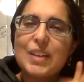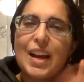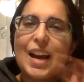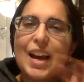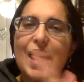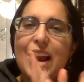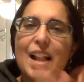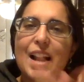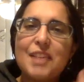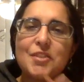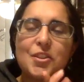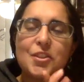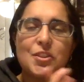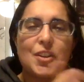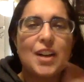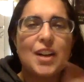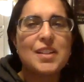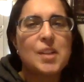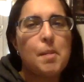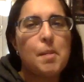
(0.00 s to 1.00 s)
and I'll talk to you
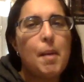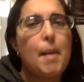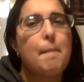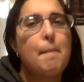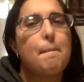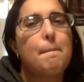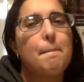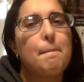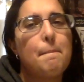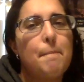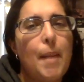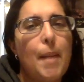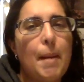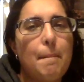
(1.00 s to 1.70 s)
guys in a bit. Bye.